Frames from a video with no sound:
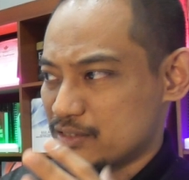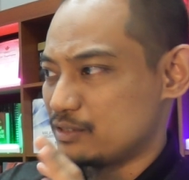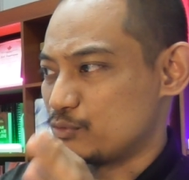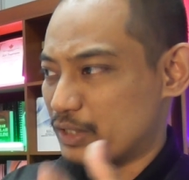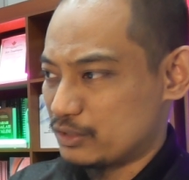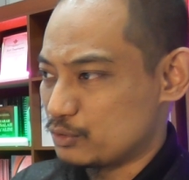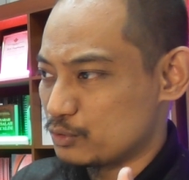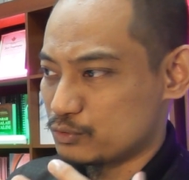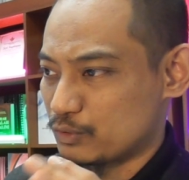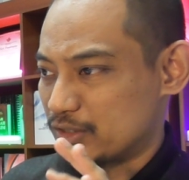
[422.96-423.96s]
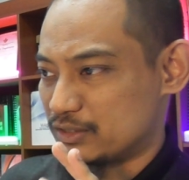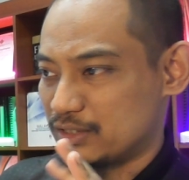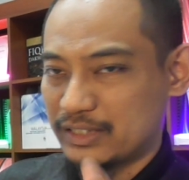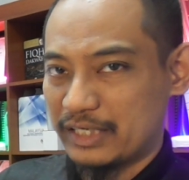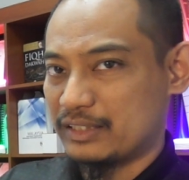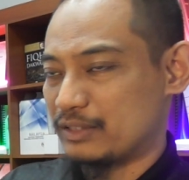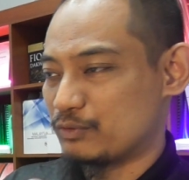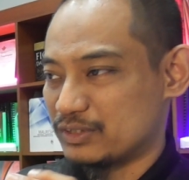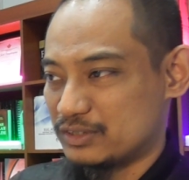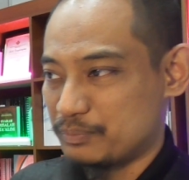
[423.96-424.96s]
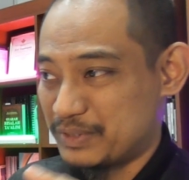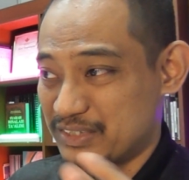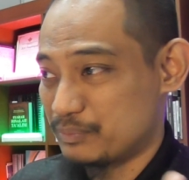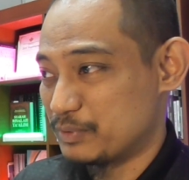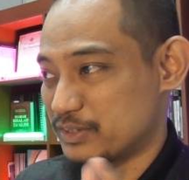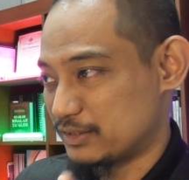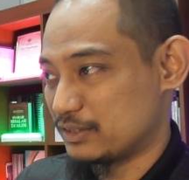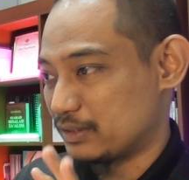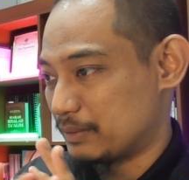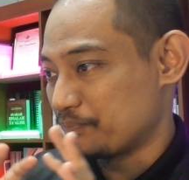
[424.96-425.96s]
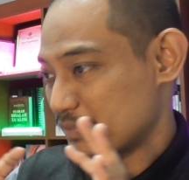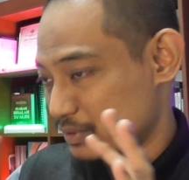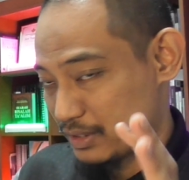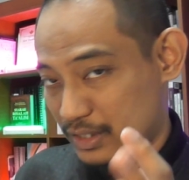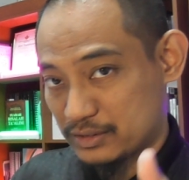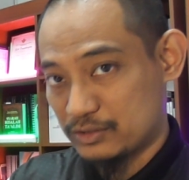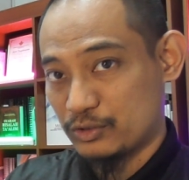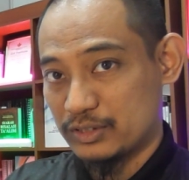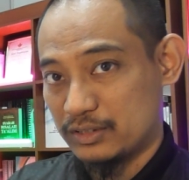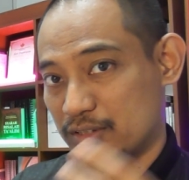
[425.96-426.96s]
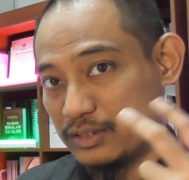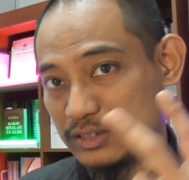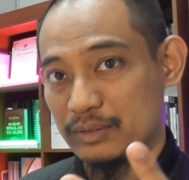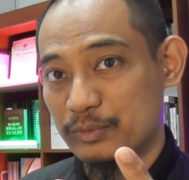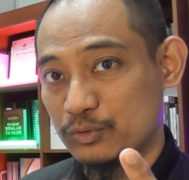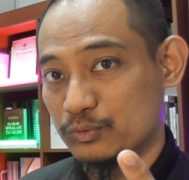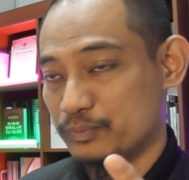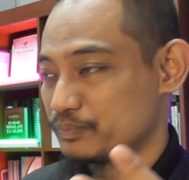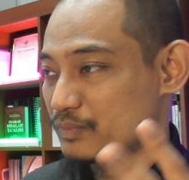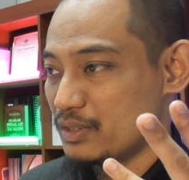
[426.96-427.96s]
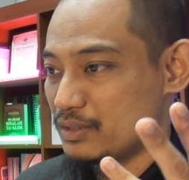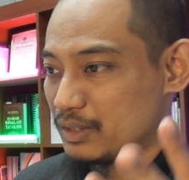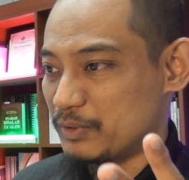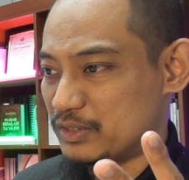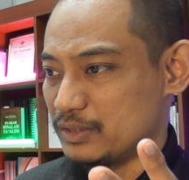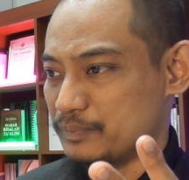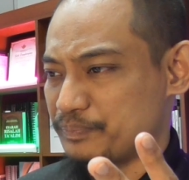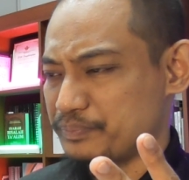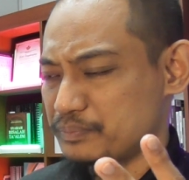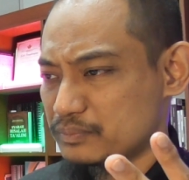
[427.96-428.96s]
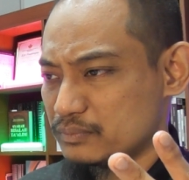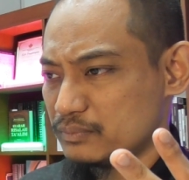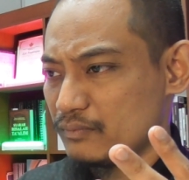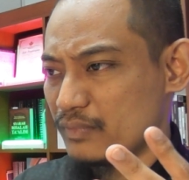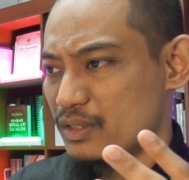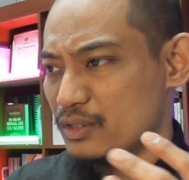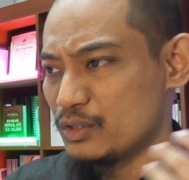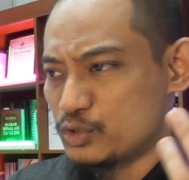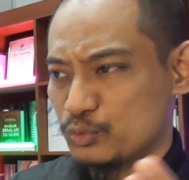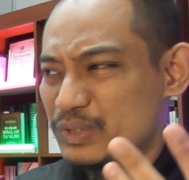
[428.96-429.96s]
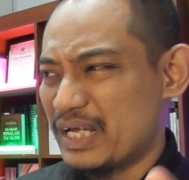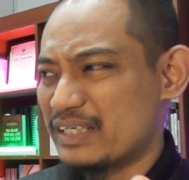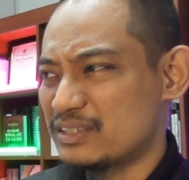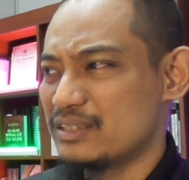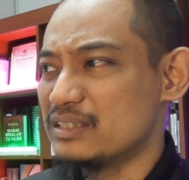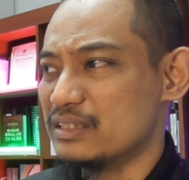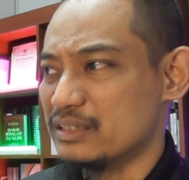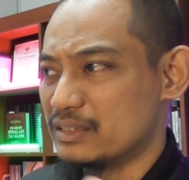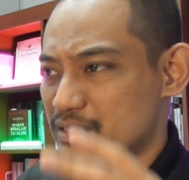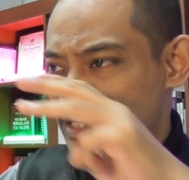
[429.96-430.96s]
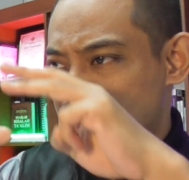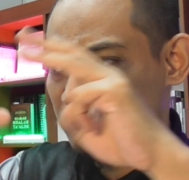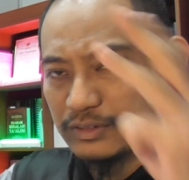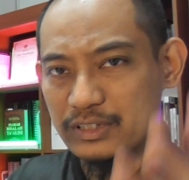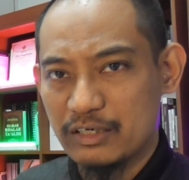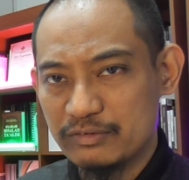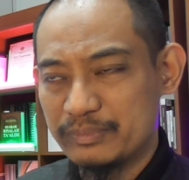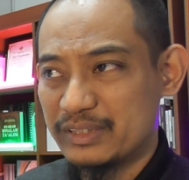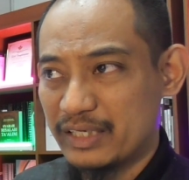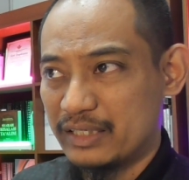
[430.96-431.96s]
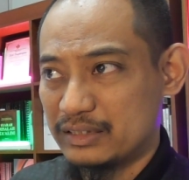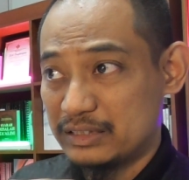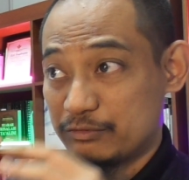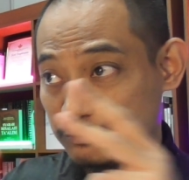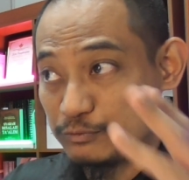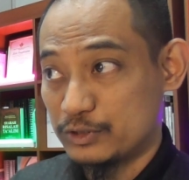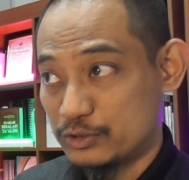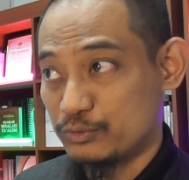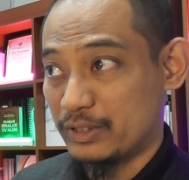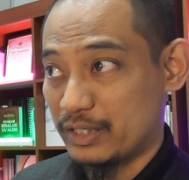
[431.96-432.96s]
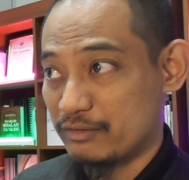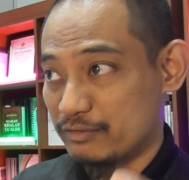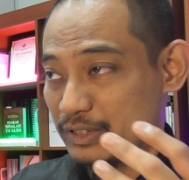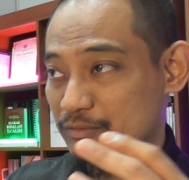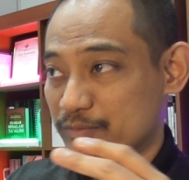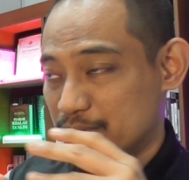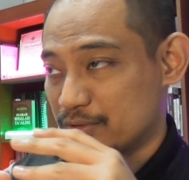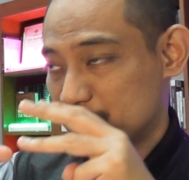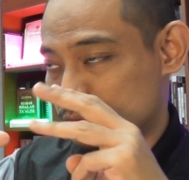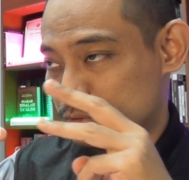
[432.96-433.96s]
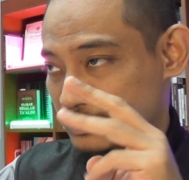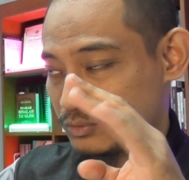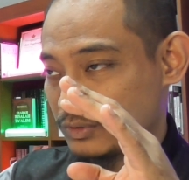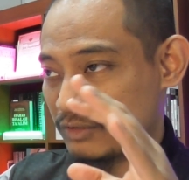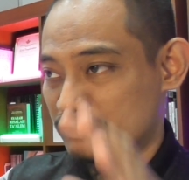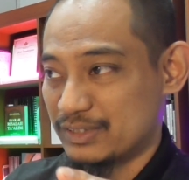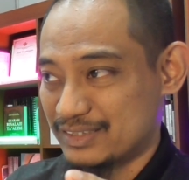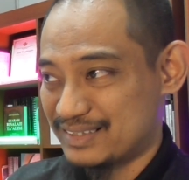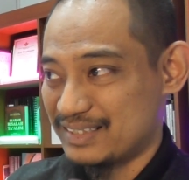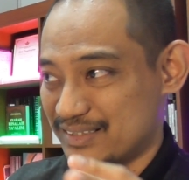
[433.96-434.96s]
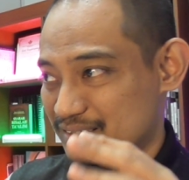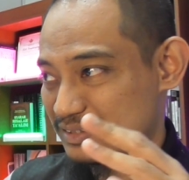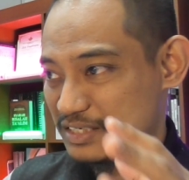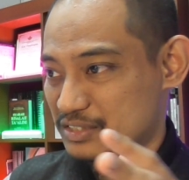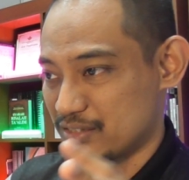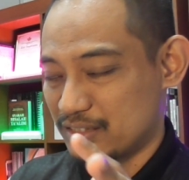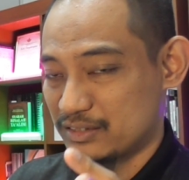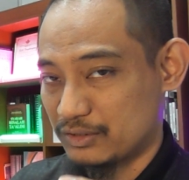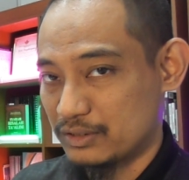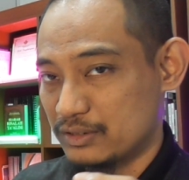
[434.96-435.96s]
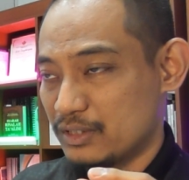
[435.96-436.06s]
do and don'ts? What is the guideline? What is the principles, etc. as a society? That's number two. Number three, should we actually have a government? And if we should have a government to govern a state, nation, etc.,